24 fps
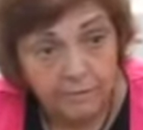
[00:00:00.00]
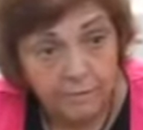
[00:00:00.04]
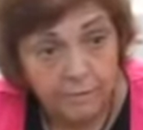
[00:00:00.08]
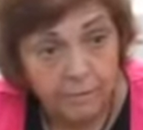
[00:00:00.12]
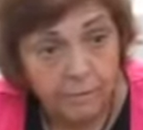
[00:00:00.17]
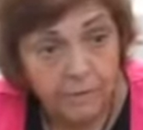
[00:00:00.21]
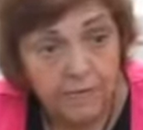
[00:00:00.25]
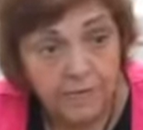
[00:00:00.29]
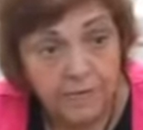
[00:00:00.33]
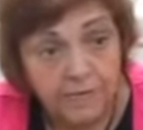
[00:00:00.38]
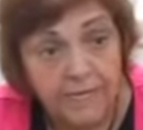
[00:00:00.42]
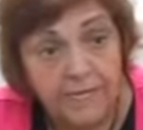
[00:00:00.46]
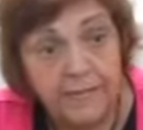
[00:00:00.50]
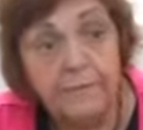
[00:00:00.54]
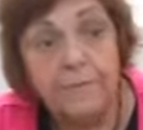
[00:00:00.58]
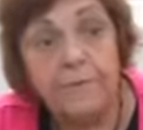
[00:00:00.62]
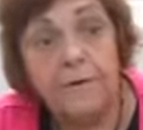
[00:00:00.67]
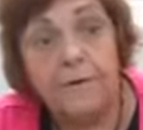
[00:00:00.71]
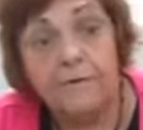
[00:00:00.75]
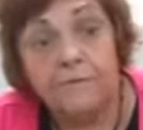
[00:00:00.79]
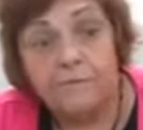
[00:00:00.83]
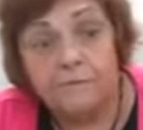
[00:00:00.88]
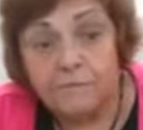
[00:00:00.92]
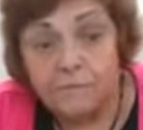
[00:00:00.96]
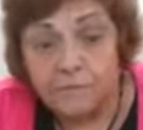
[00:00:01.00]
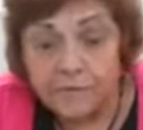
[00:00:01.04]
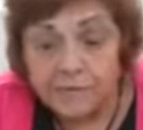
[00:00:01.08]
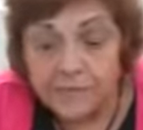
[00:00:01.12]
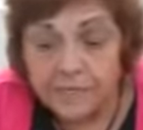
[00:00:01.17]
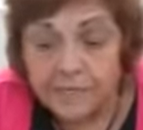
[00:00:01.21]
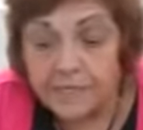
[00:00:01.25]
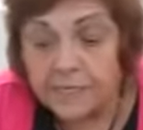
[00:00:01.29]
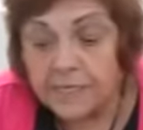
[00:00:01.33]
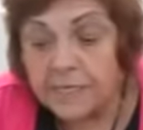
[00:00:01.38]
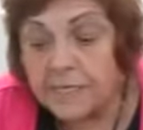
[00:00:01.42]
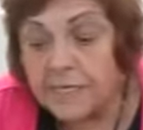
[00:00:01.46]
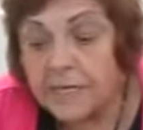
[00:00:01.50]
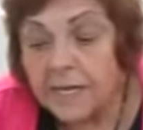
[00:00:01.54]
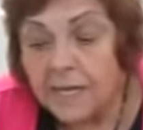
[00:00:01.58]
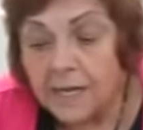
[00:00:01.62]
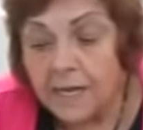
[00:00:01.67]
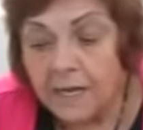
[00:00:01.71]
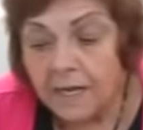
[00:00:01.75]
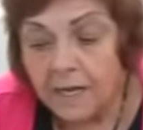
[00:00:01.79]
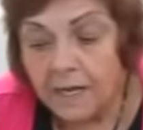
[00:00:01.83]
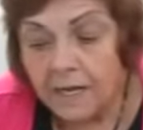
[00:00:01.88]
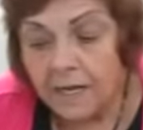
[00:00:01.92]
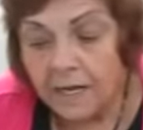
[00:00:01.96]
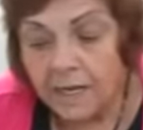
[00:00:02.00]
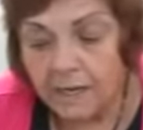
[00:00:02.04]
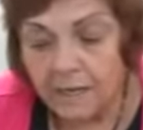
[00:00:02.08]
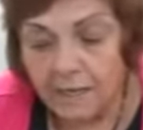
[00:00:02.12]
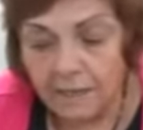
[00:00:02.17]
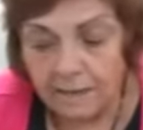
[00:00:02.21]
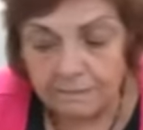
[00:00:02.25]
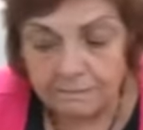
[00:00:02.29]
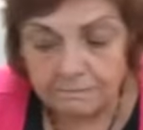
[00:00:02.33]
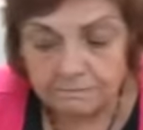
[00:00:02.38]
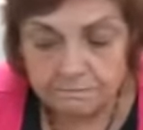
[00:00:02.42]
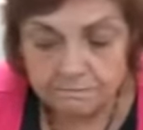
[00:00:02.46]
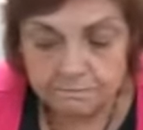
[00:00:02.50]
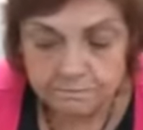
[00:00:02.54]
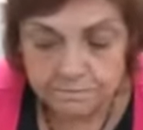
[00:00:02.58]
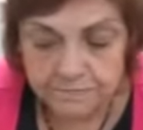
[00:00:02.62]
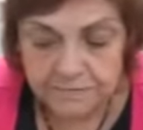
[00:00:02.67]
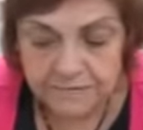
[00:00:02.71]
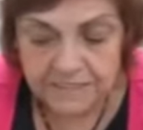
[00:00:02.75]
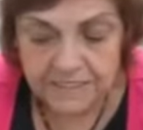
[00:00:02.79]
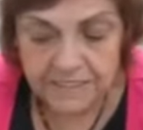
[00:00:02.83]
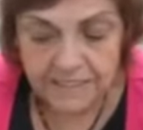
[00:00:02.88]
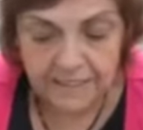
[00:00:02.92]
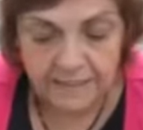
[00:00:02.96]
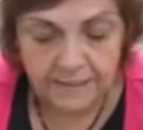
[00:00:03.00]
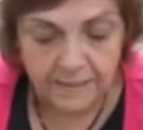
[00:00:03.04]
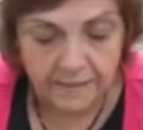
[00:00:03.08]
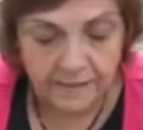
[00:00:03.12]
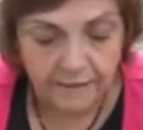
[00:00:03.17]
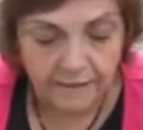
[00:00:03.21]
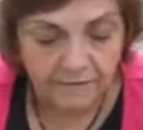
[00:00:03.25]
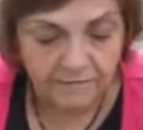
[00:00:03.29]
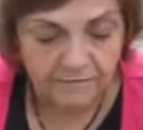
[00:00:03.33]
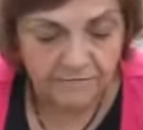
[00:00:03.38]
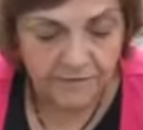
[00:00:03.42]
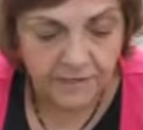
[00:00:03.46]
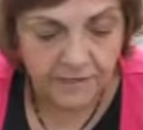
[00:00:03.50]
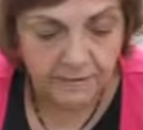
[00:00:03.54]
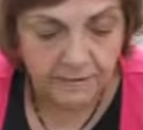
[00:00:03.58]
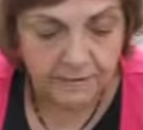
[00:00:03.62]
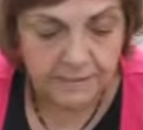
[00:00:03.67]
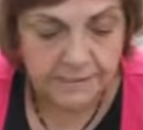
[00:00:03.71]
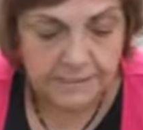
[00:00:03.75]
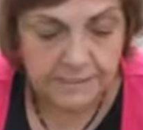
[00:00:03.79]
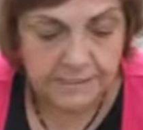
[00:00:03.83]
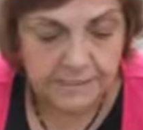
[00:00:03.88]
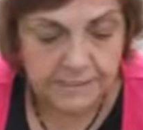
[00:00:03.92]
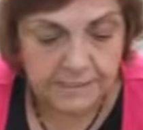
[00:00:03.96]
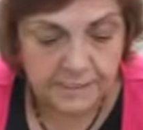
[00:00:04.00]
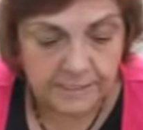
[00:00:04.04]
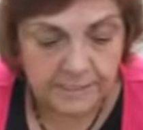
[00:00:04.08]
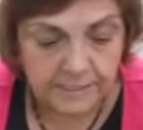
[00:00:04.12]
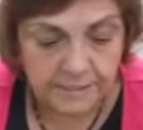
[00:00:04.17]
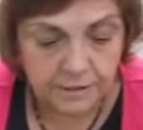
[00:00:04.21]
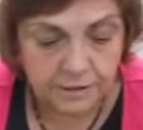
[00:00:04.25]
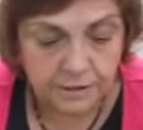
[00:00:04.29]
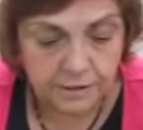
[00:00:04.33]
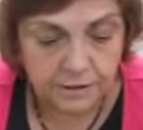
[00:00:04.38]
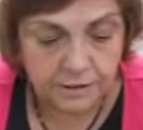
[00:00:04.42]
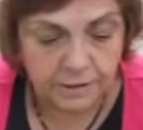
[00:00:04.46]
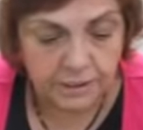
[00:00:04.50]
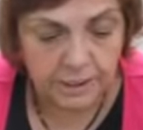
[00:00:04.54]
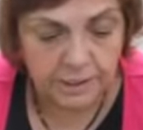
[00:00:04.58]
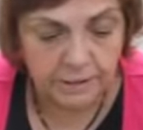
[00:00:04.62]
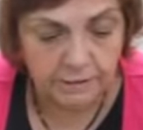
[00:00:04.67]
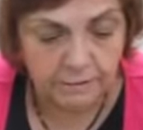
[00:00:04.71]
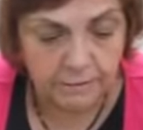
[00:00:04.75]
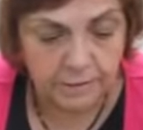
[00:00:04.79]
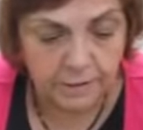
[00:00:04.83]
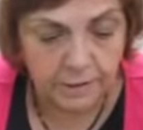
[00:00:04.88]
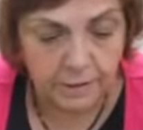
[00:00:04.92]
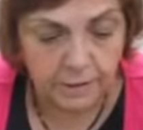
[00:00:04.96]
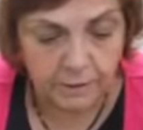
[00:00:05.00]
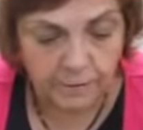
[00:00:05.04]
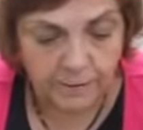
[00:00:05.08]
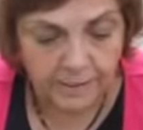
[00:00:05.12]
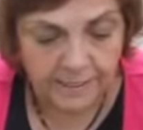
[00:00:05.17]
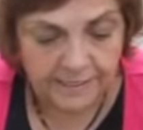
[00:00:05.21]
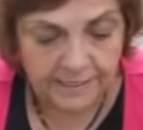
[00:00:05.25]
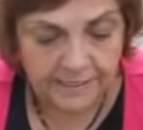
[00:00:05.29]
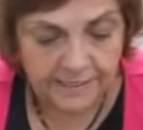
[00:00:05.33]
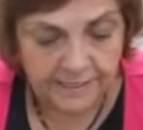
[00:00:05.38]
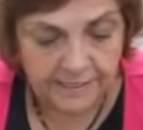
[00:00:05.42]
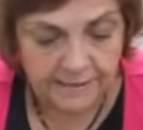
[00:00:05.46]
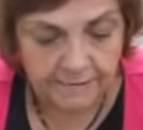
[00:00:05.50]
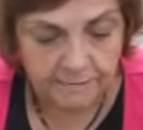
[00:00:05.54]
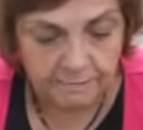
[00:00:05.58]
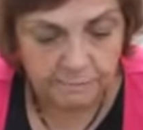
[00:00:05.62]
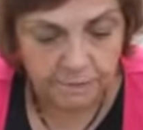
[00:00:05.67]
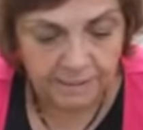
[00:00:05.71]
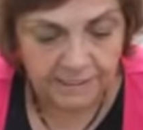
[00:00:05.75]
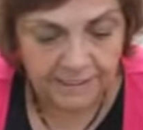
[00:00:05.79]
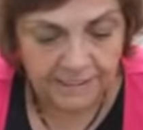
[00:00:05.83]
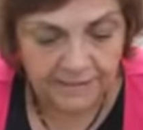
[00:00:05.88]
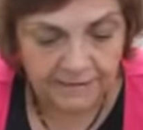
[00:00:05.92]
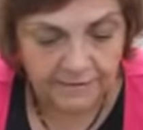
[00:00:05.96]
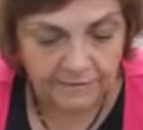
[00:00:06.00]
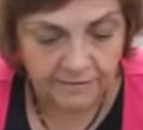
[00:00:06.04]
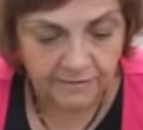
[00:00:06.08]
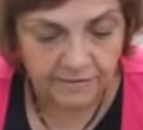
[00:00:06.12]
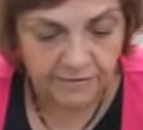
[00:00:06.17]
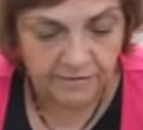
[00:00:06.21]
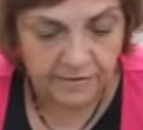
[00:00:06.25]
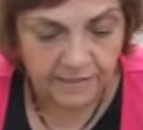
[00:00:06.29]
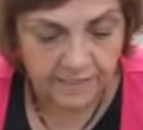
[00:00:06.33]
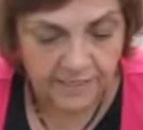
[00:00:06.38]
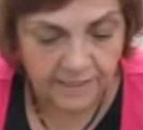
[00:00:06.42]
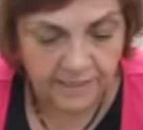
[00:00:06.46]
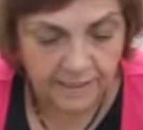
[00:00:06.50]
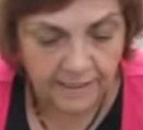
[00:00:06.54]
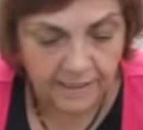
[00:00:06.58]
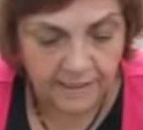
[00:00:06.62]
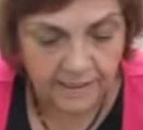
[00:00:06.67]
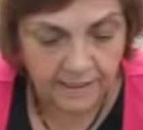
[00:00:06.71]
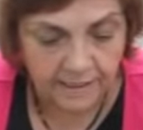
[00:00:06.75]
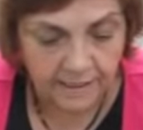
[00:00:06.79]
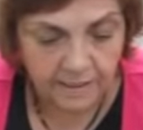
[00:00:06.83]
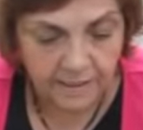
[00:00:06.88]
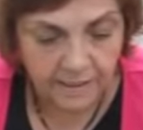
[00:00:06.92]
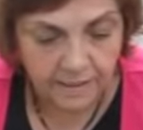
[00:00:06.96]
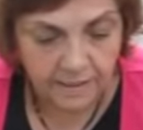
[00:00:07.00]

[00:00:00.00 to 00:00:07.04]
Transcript: what I could afford. And as far as the pterygoid implants that